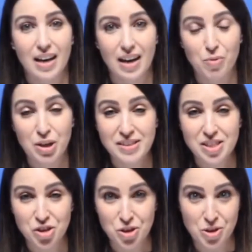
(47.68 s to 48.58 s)
I want to
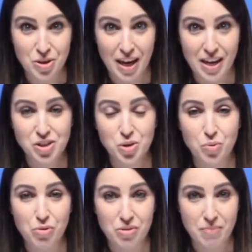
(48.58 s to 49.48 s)
teach in the UK to
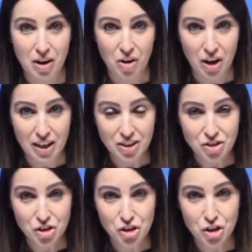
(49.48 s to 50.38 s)
broaden my
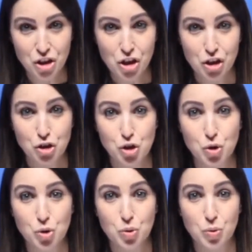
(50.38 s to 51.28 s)
knowledge,
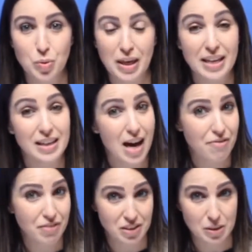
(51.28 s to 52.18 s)
to get
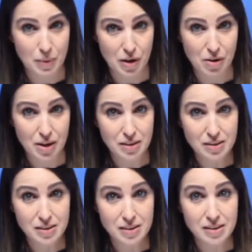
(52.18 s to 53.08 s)
life
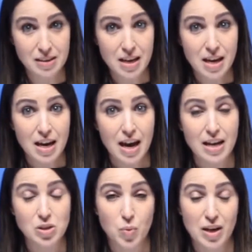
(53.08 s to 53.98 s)
experience,
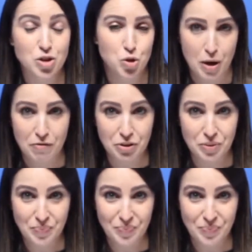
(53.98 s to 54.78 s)
as well as travel.